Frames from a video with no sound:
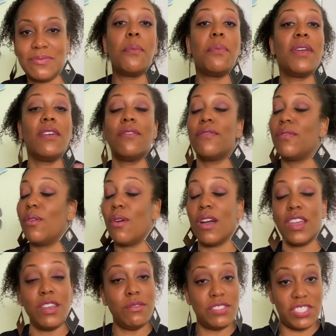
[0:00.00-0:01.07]

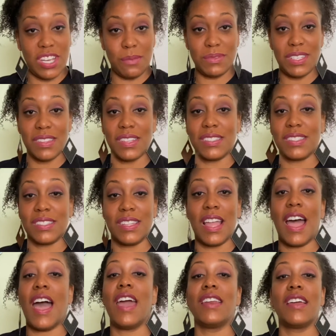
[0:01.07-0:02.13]
Before you jump to the
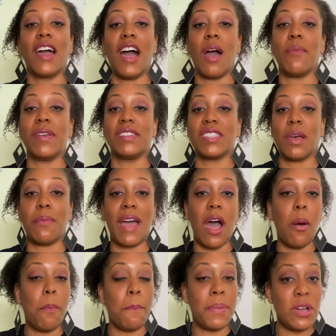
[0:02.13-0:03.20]
snide comments
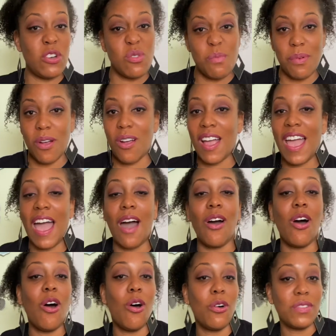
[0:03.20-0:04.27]
about poop or how
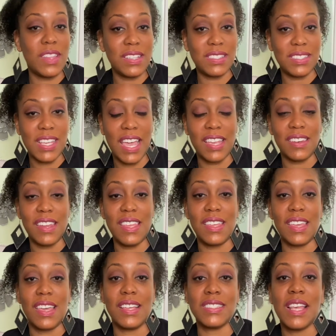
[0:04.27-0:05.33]
old this
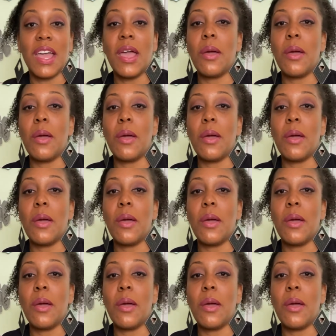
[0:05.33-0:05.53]
technique is,